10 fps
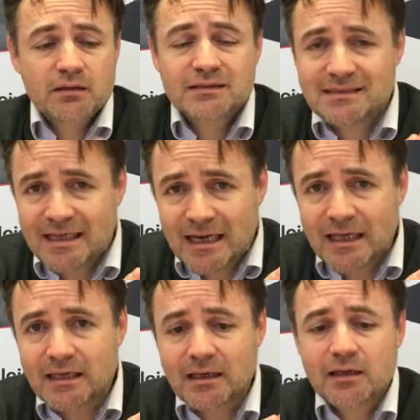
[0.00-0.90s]

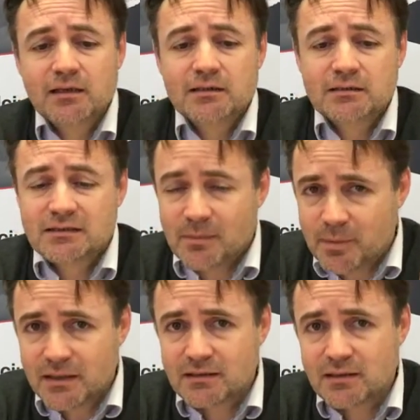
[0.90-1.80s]
sealing,
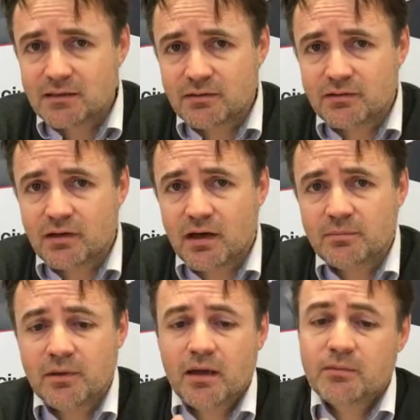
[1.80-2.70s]
stability in the
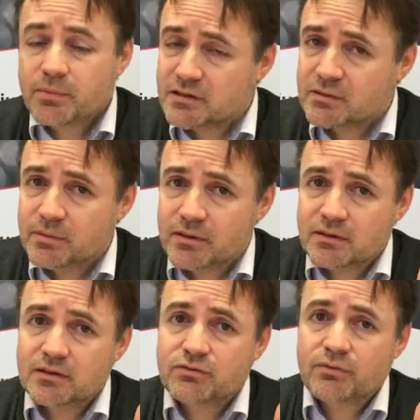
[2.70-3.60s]
time, and
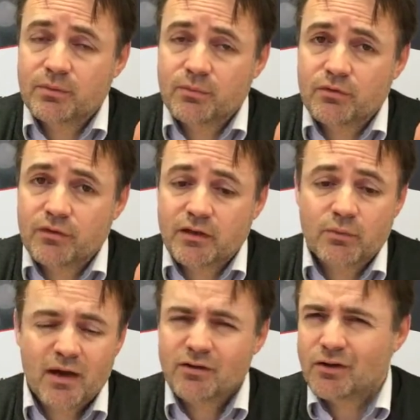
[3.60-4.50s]
possibility to remove it.
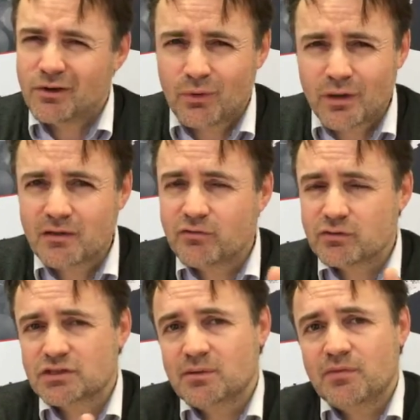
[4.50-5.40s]
We are not looking
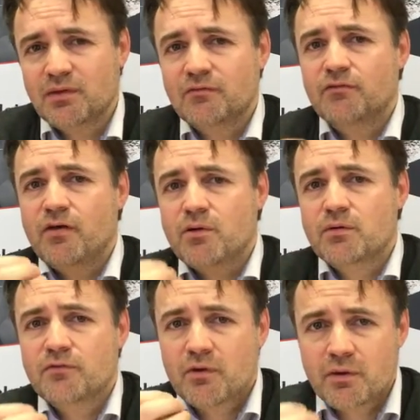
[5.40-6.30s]
for something
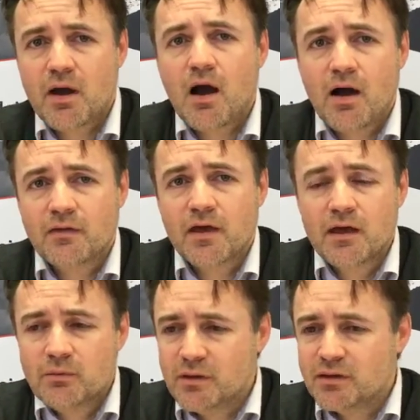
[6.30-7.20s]
very, very hard.
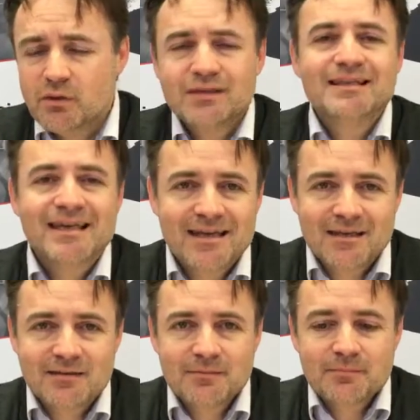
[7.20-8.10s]
We don't need
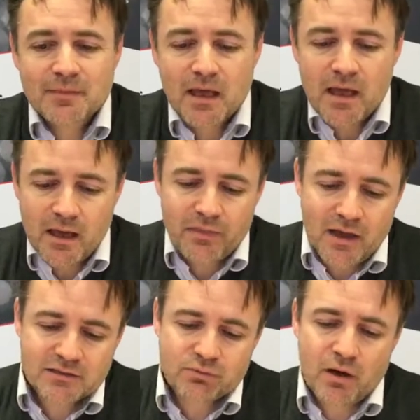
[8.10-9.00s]
it. And
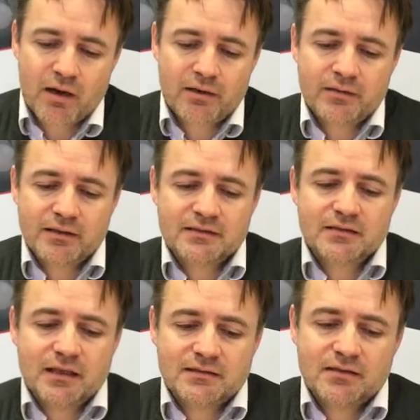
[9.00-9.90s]
that's why
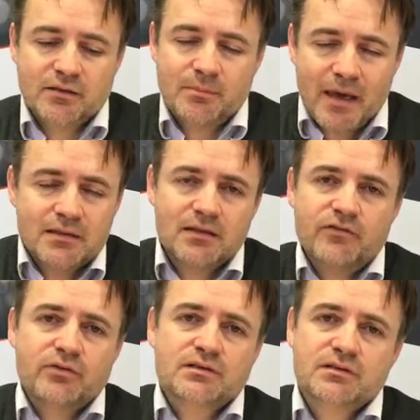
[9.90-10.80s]
that's the main
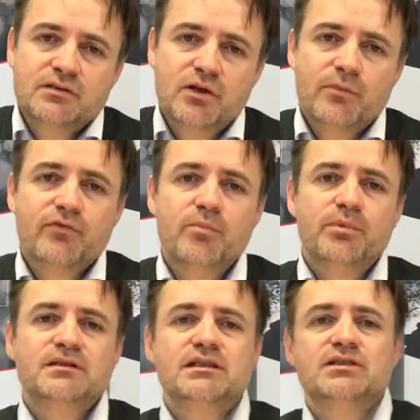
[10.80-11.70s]
difference in terms of
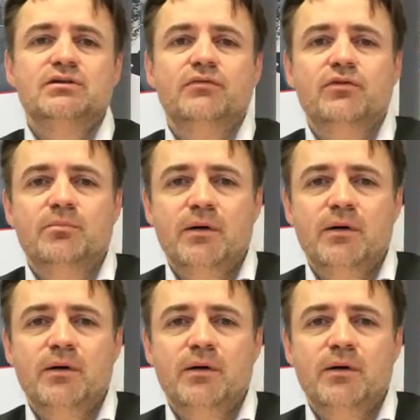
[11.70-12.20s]
composition of the